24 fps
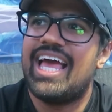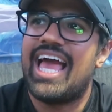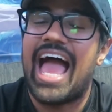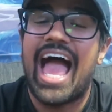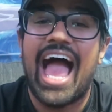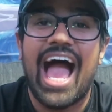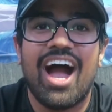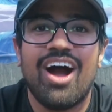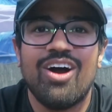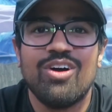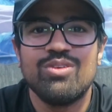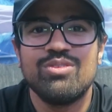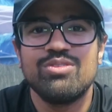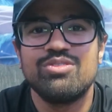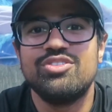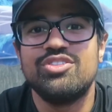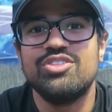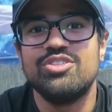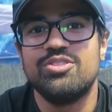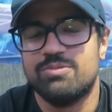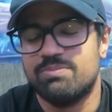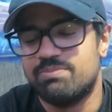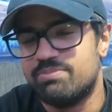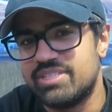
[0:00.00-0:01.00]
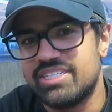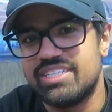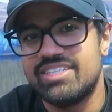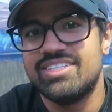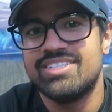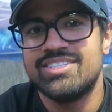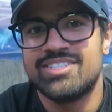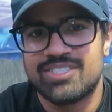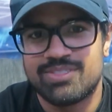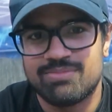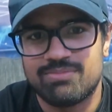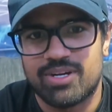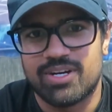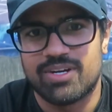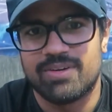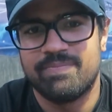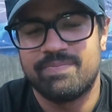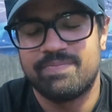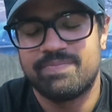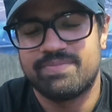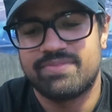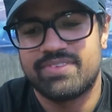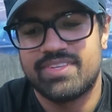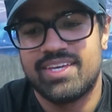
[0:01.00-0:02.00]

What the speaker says: How do you be smart?